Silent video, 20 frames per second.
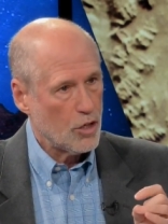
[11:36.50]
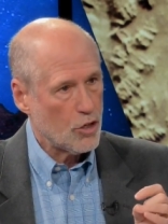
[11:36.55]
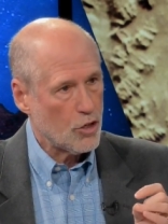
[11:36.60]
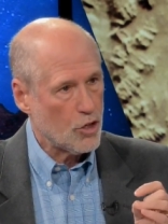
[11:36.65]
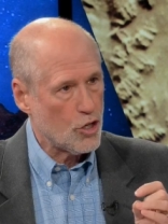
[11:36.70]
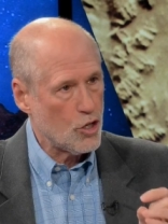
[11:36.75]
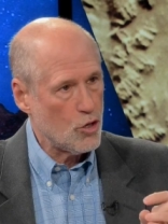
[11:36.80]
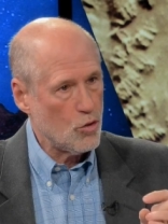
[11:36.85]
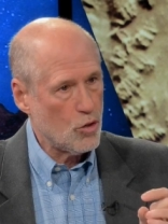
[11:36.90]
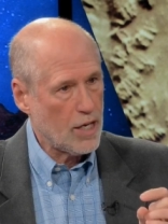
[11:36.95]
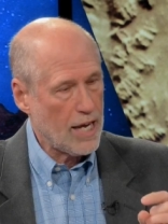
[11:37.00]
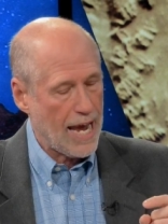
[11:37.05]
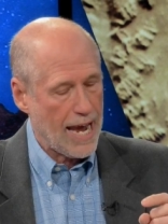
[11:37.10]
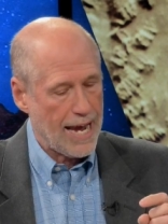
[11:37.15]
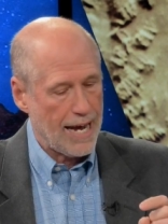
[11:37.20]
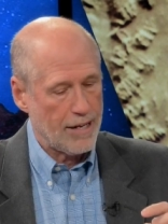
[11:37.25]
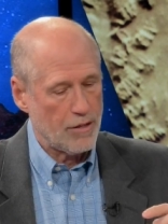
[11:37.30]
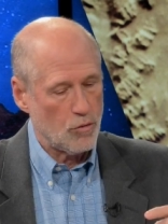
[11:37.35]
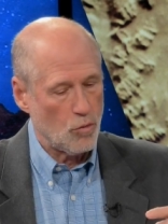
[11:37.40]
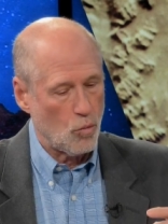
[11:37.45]
you
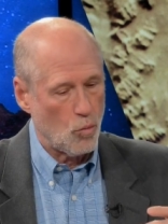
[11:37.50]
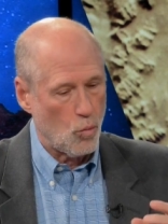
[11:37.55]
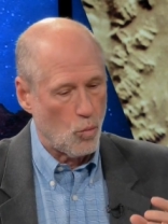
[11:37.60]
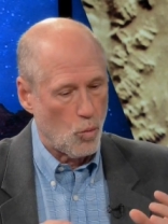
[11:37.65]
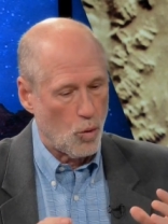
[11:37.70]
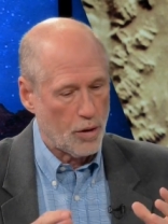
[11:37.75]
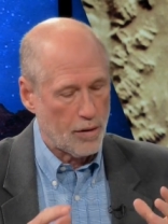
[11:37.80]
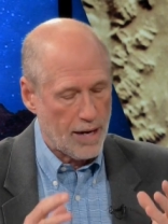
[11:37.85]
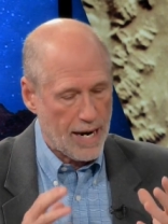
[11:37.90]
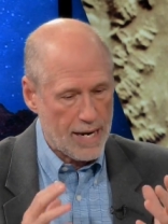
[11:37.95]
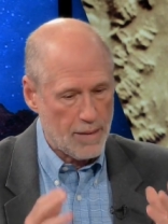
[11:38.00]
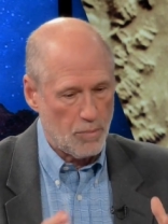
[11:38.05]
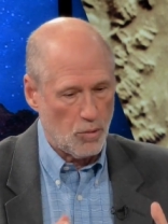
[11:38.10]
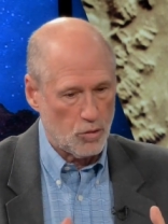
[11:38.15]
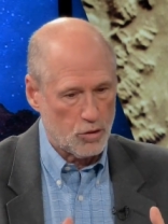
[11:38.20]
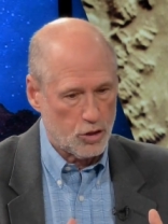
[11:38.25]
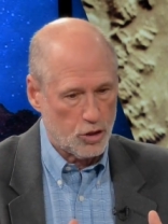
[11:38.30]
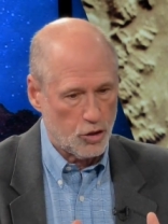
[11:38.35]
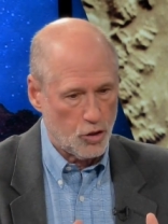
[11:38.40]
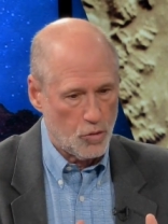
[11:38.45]
can we're
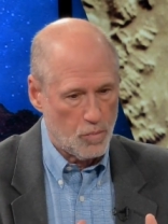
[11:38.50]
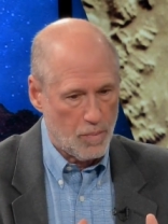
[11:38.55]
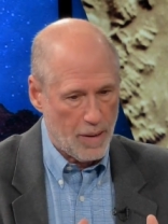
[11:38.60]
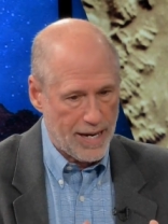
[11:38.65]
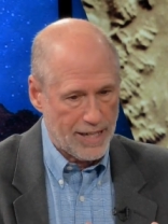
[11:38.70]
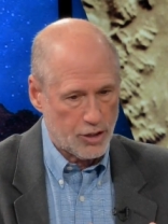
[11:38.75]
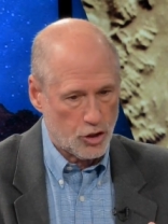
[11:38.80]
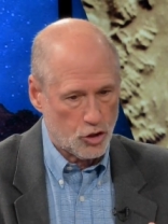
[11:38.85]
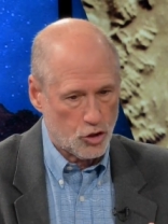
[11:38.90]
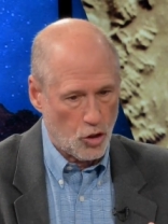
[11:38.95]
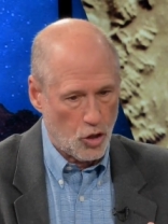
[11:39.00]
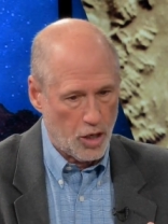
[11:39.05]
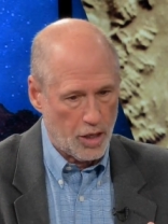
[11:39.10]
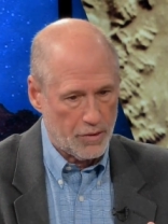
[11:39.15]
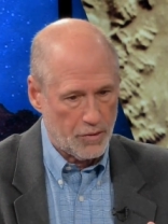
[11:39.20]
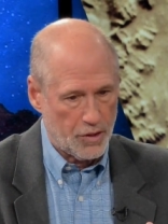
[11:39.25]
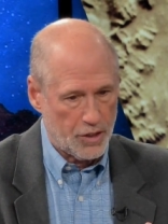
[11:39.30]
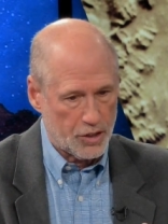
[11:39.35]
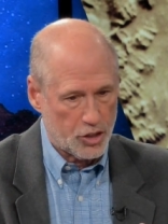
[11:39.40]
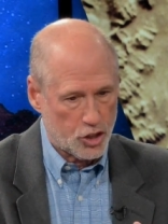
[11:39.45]
able to based
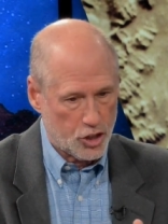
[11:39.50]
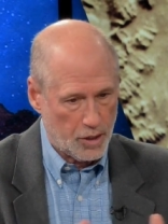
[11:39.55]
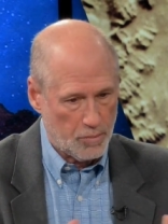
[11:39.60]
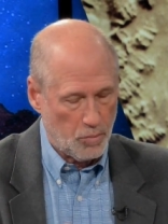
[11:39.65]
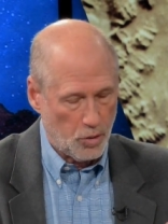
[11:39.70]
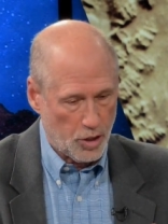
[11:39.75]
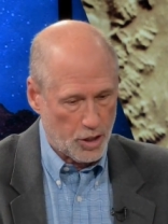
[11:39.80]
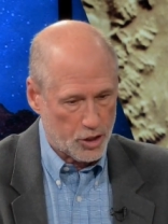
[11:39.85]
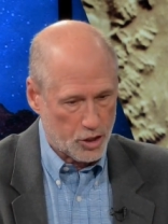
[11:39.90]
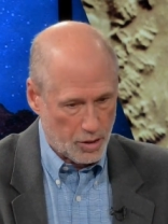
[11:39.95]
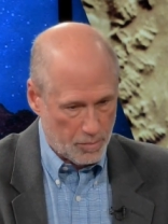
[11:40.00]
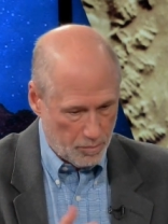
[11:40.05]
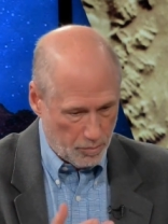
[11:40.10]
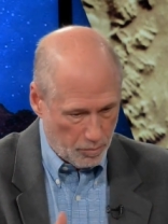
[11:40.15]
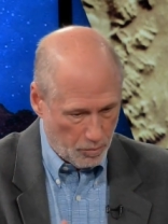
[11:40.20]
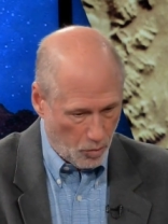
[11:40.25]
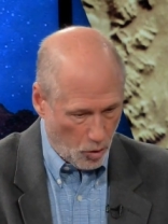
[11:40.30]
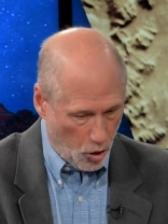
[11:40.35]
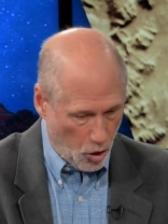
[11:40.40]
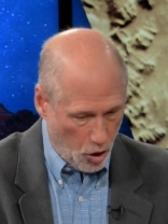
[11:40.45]
on the symbolism
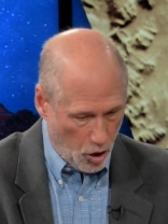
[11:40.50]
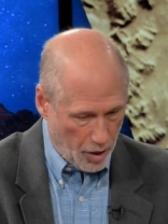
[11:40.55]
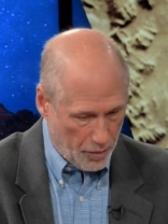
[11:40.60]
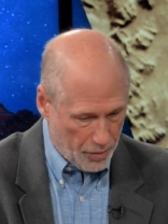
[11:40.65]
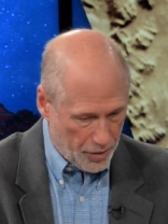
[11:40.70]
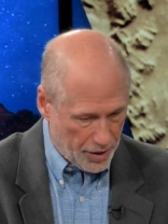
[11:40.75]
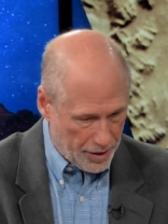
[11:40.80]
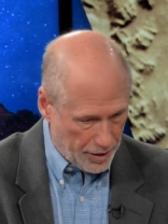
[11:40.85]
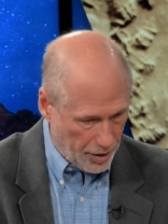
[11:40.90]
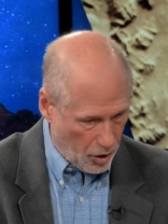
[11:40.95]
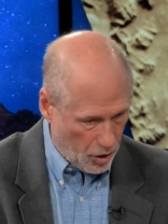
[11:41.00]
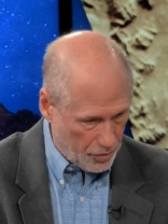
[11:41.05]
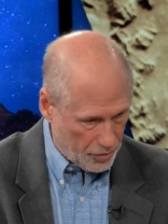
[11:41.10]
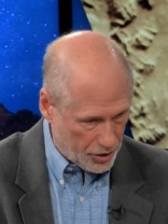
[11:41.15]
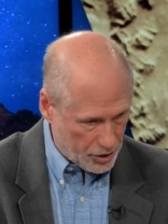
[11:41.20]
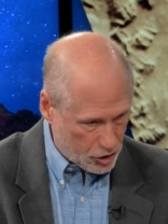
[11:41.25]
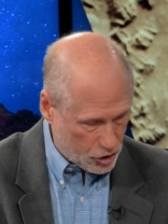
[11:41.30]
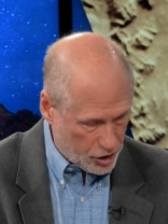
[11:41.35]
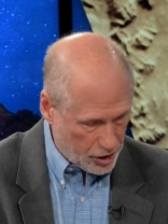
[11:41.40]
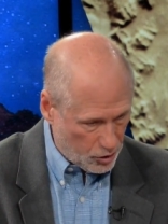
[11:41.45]
on the on
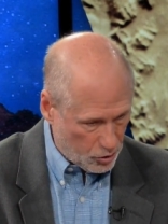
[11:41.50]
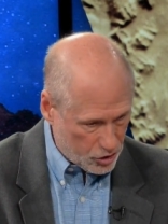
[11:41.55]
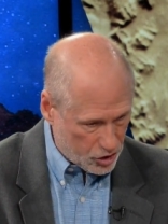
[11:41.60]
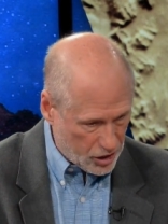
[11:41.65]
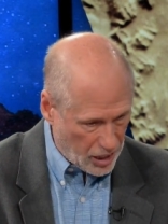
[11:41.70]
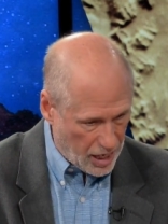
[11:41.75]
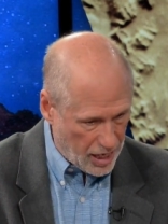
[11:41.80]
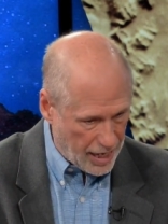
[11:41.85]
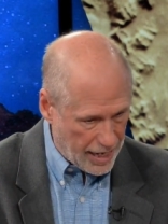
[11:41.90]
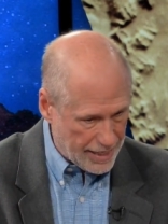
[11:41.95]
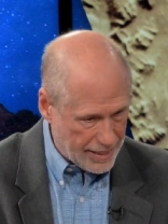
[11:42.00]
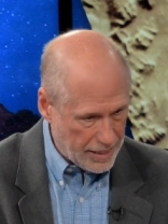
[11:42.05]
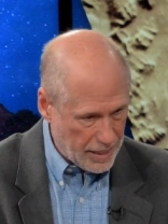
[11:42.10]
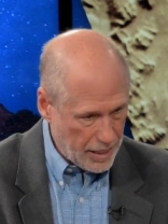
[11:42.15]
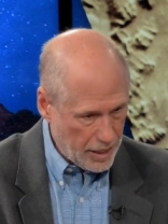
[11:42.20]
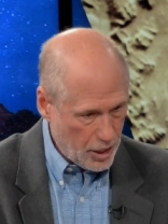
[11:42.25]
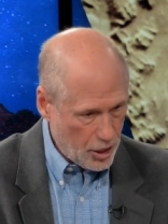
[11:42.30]
the seal side